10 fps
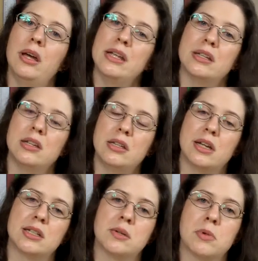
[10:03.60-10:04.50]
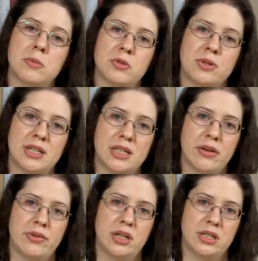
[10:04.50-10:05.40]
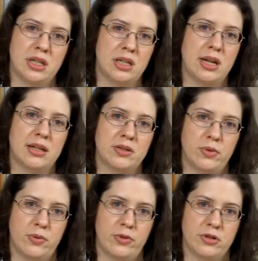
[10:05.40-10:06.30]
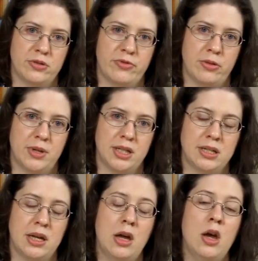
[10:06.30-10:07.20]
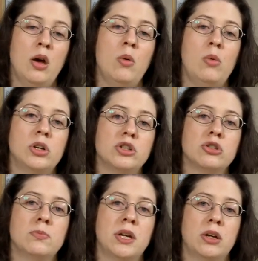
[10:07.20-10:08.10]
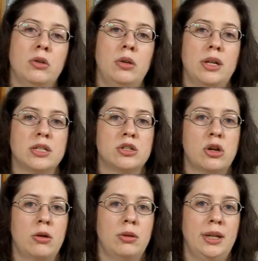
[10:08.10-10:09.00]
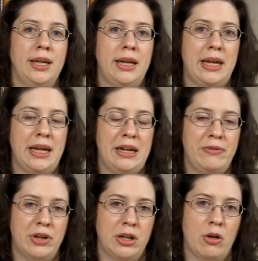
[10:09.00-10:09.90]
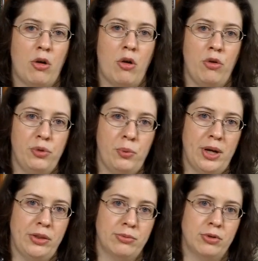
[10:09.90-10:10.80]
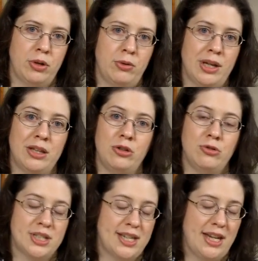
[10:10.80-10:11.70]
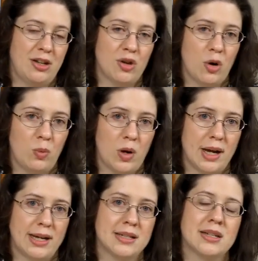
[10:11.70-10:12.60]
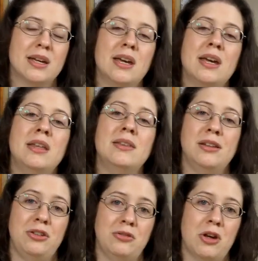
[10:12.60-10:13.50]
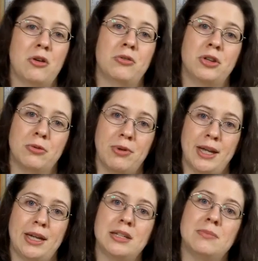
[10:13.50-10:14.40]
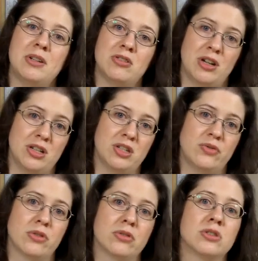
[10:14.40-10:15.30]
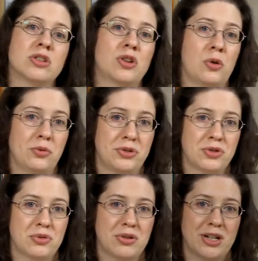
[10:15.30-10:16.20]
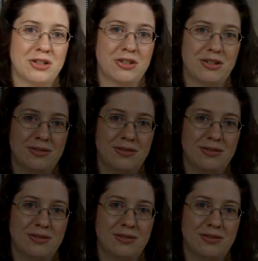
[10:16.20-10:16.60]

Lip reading: it's going to take somewhere between 7 and 10 days for the first ferment. Once your pickle is totally even all the way through and you see no white, then you know they're ready to be transferred to cold storage.